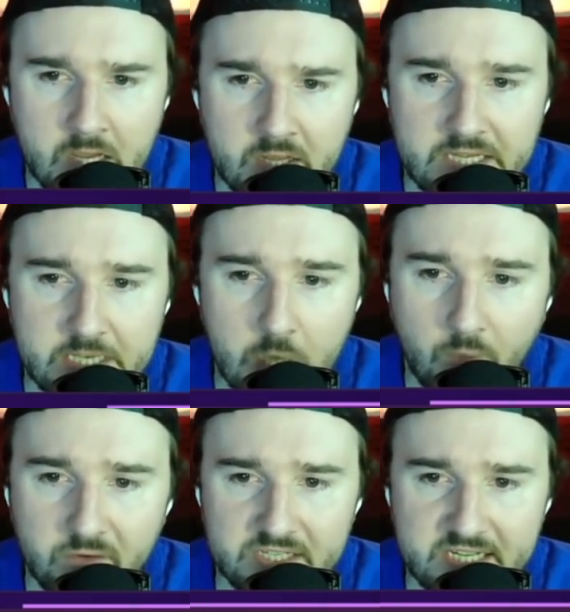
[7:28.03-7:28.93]
The
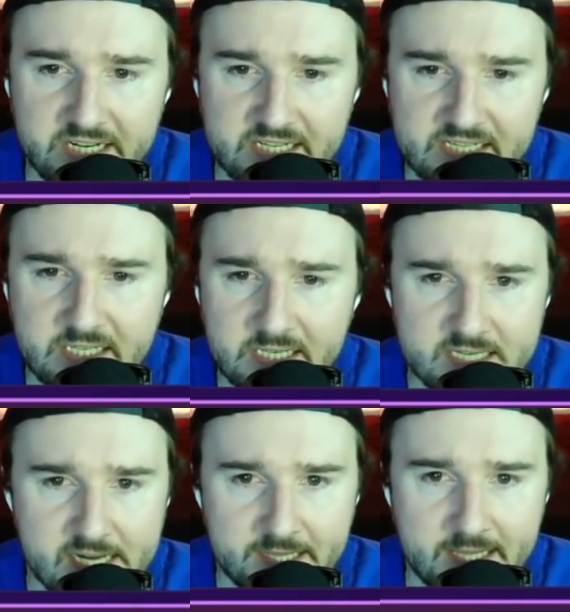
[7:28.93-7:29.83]
overs hit in 6
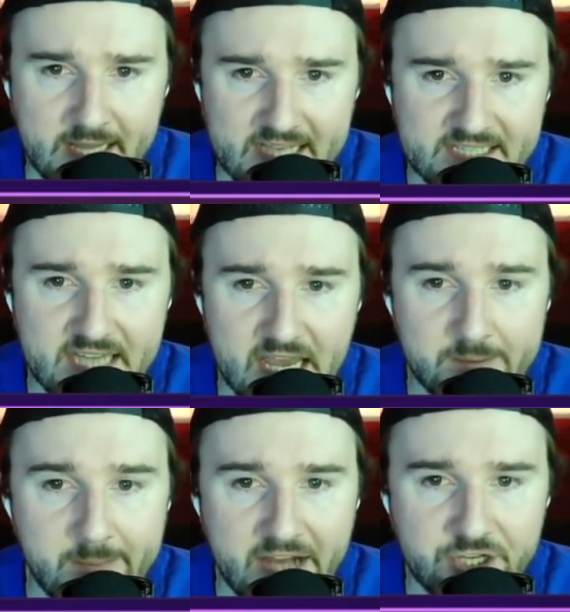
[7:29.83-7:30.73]
out of the last 10
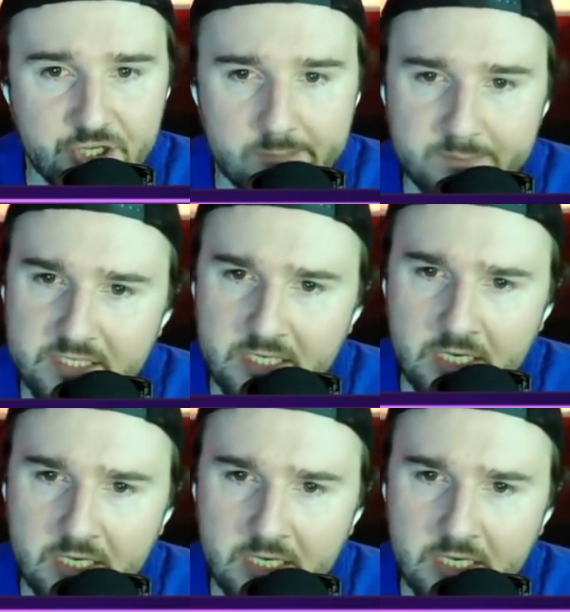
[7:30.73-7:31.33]
matchups.